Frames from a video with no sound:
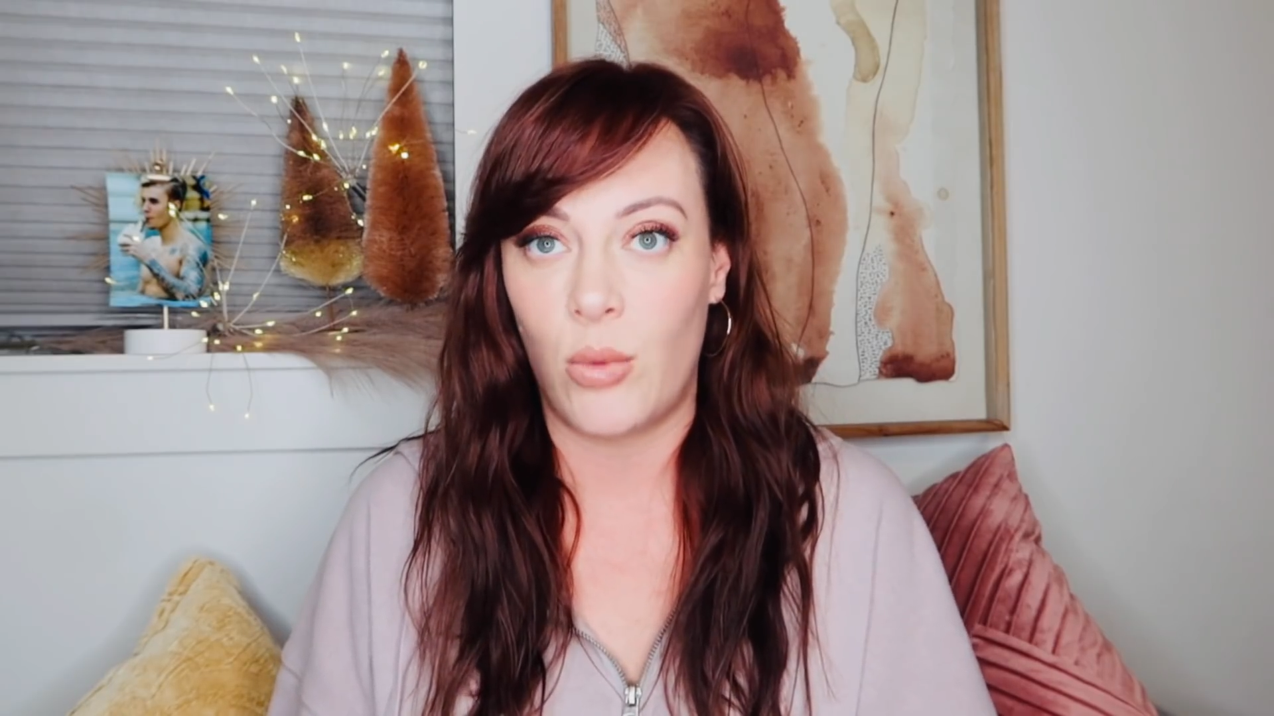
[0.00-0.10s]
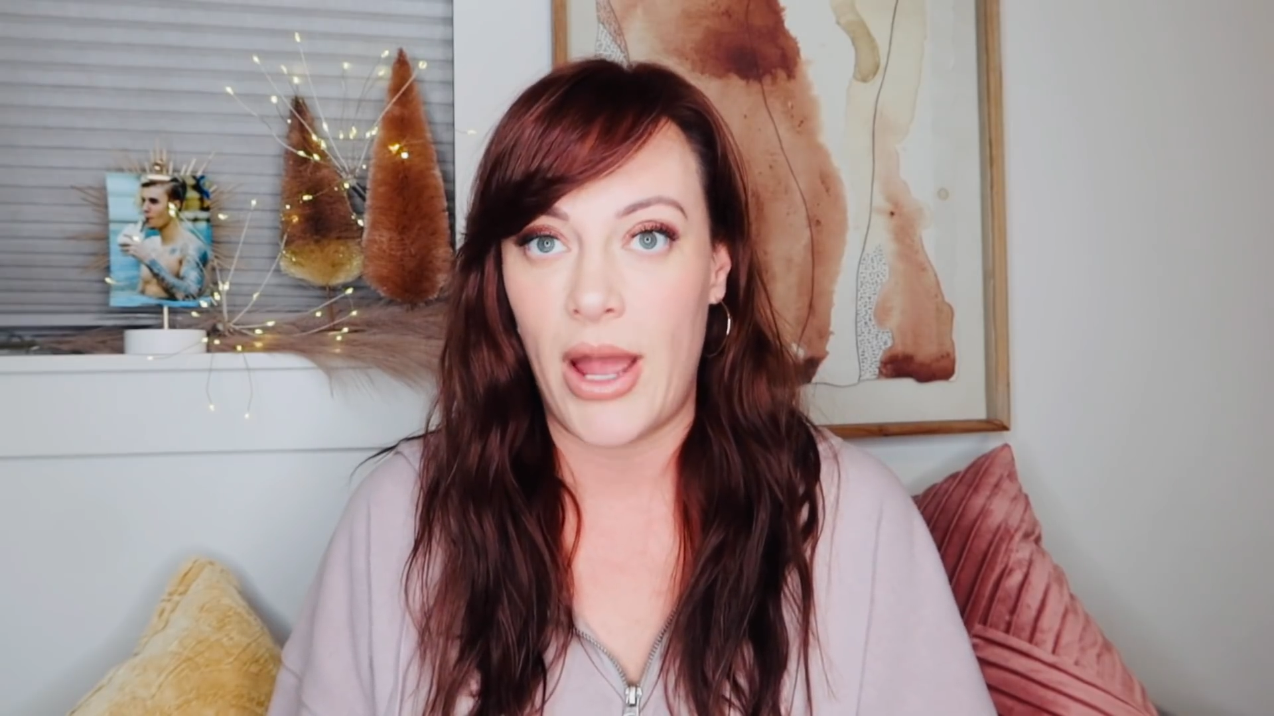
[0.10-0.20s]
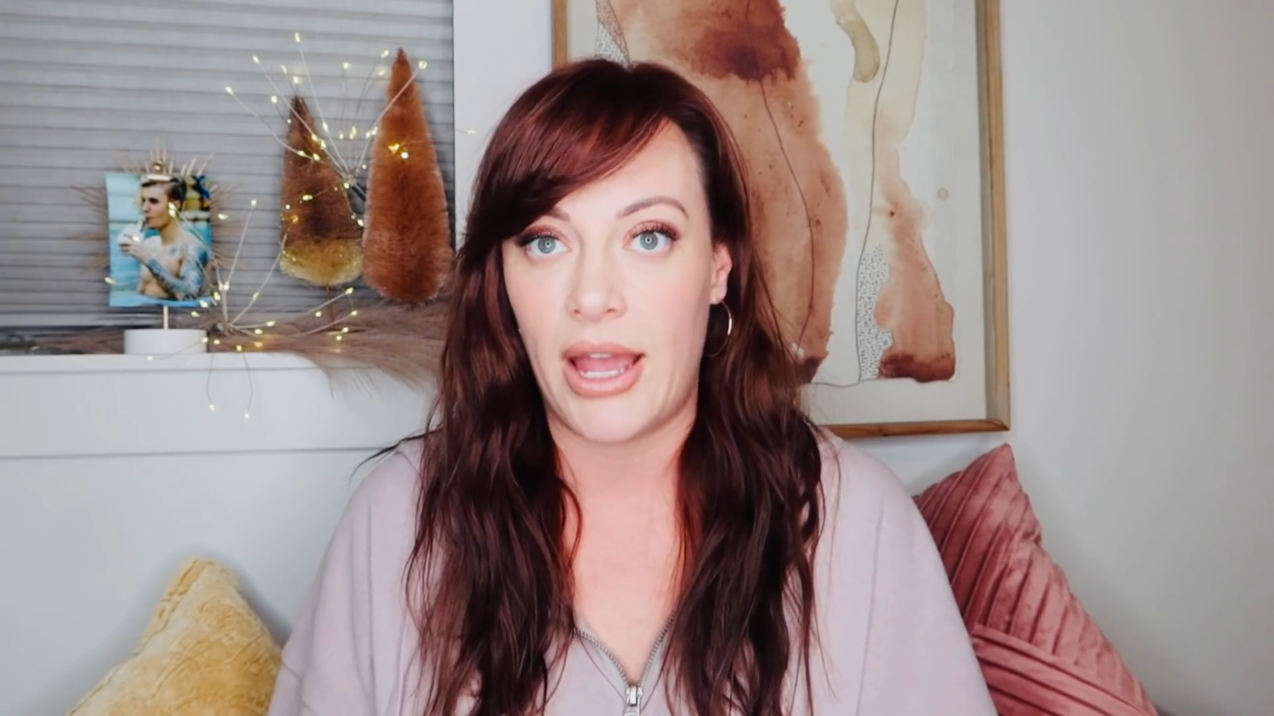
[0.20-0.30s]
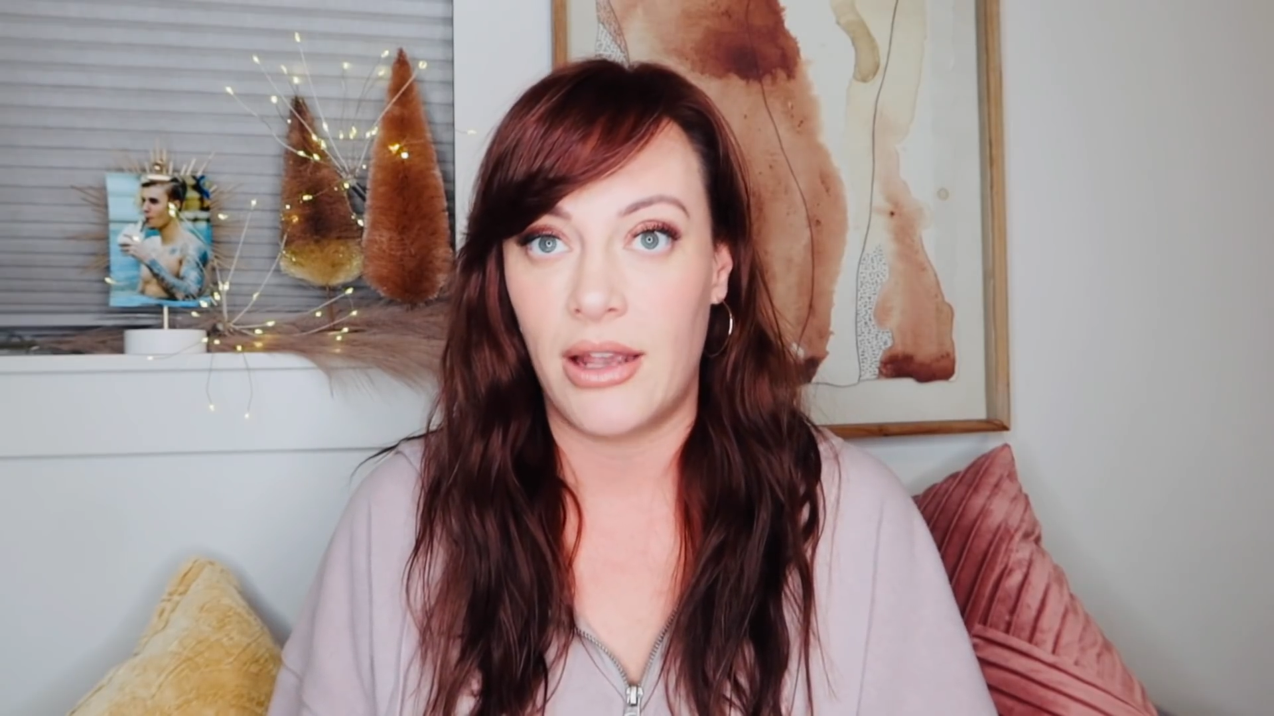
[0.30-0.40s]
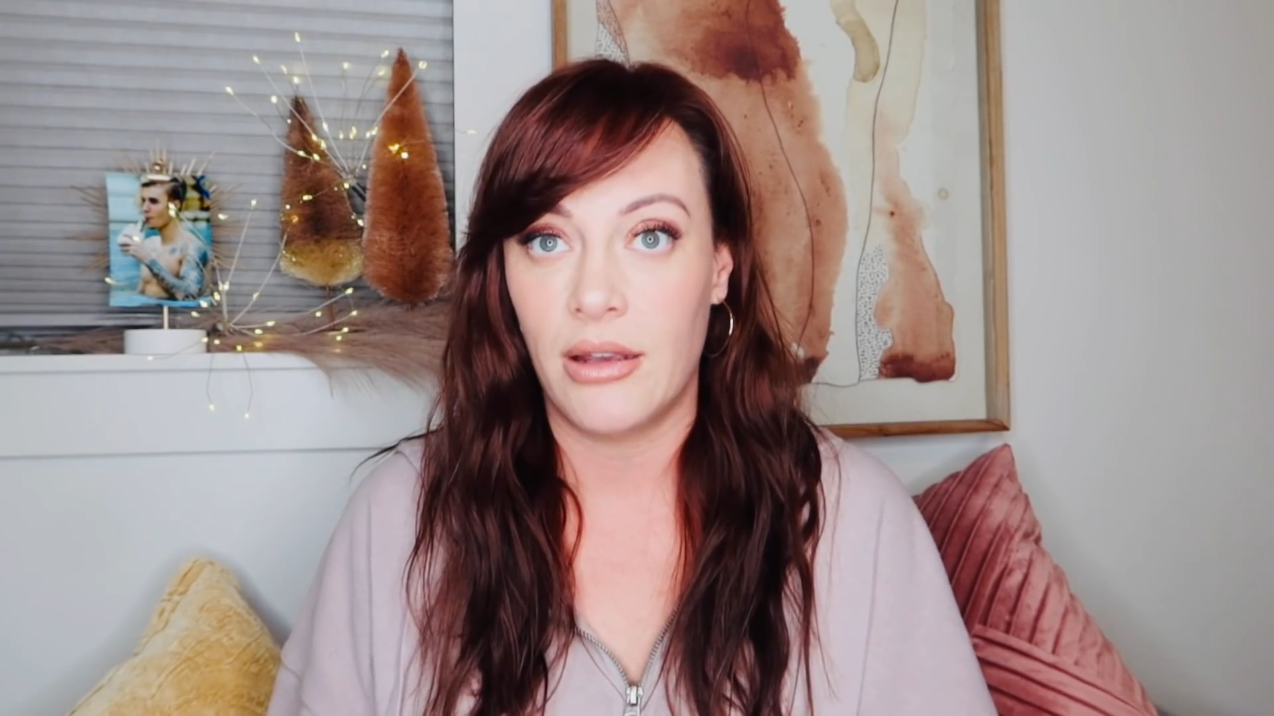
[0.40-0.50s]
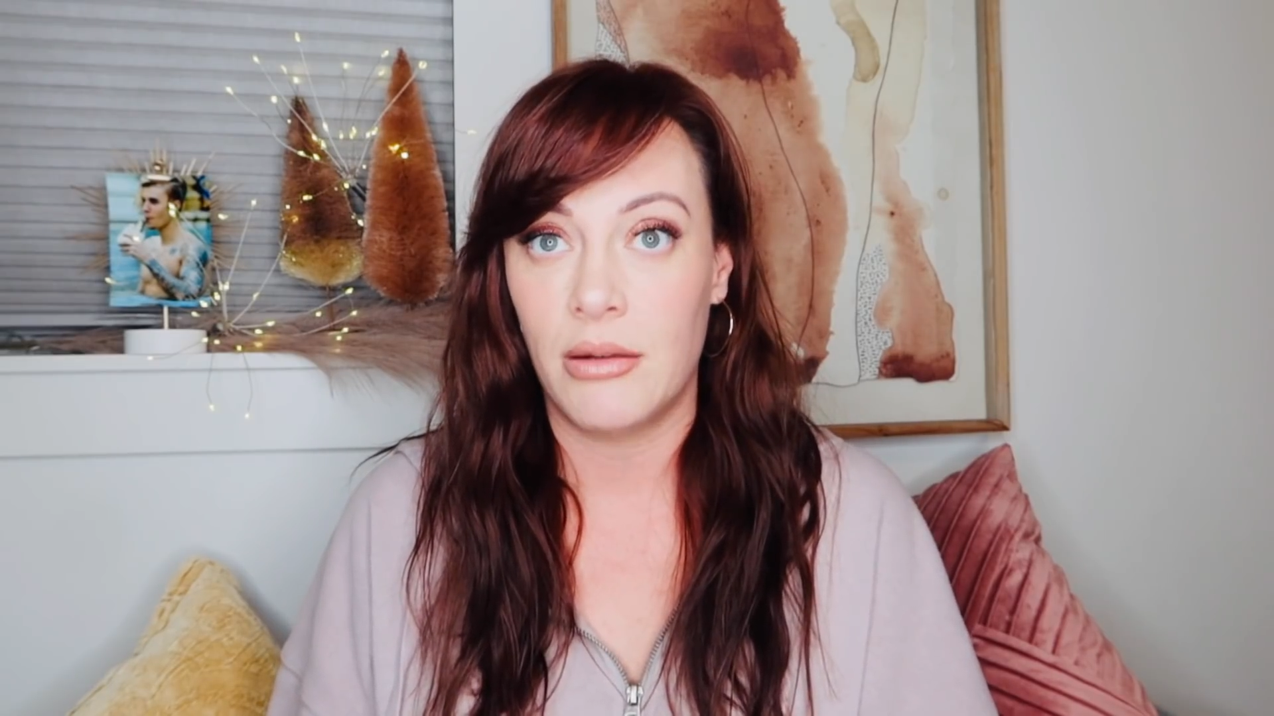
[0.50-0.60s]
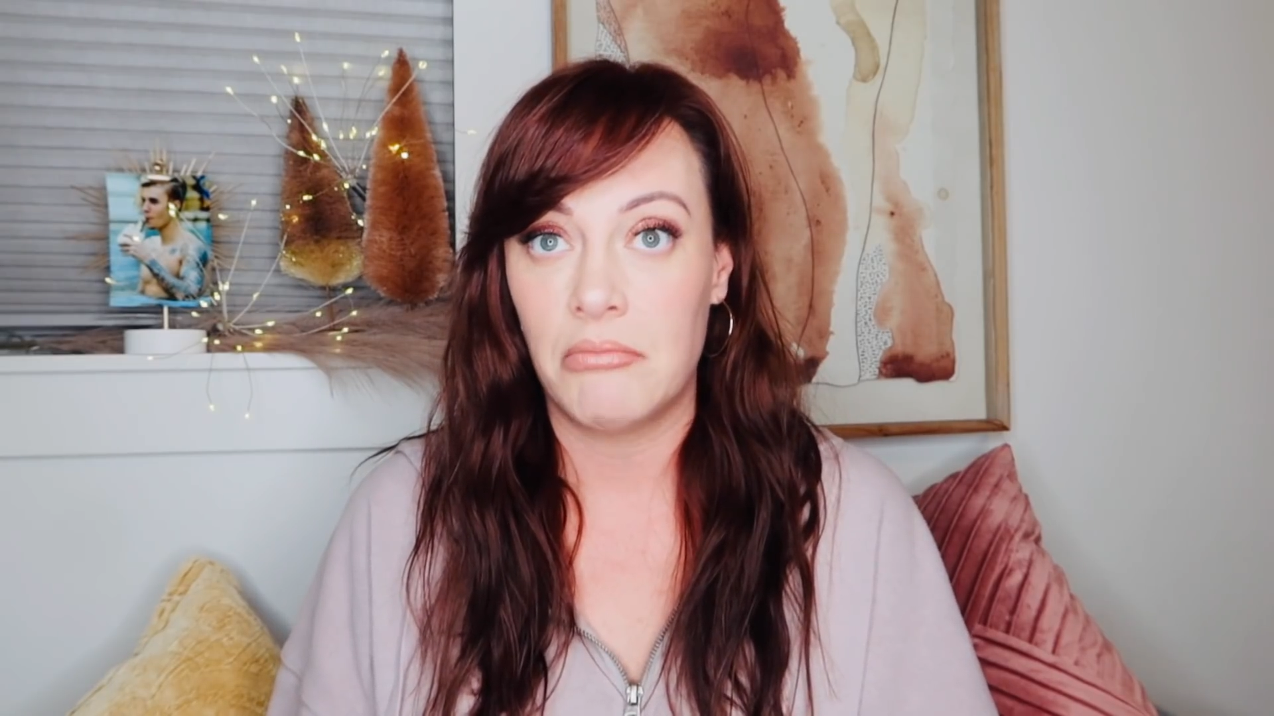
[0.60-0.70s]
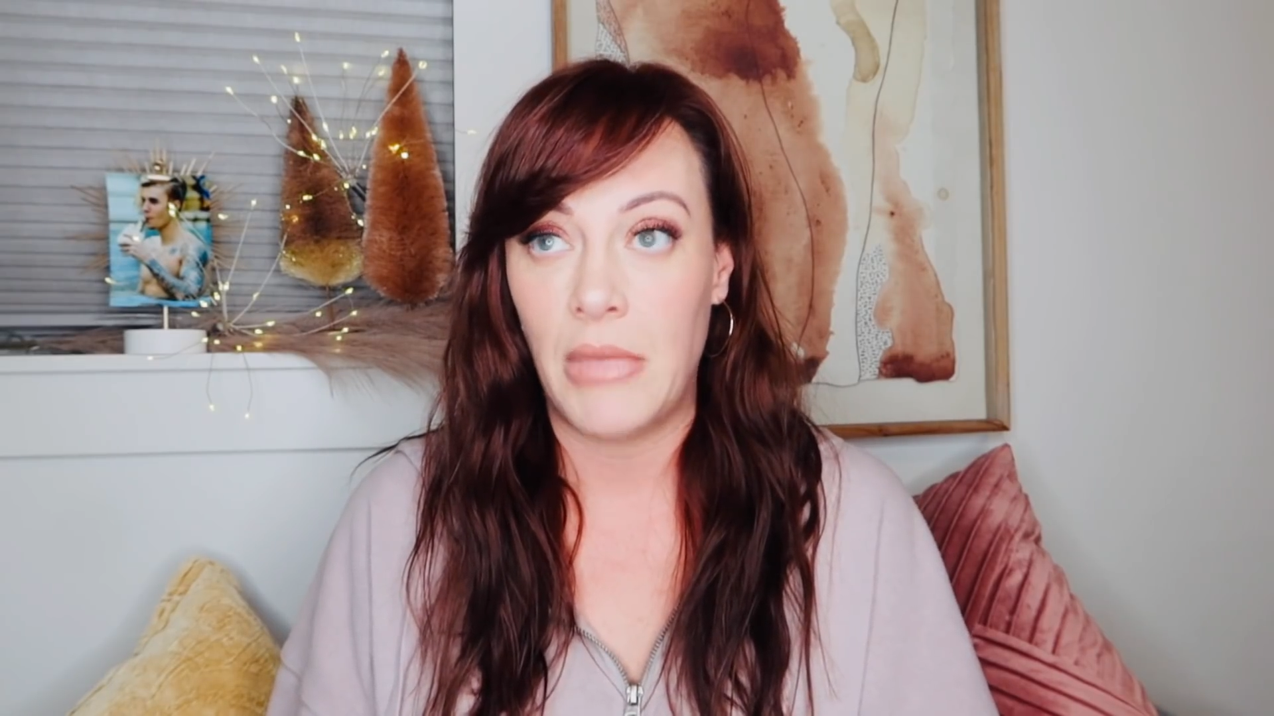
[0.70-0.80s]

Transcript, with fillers: their way?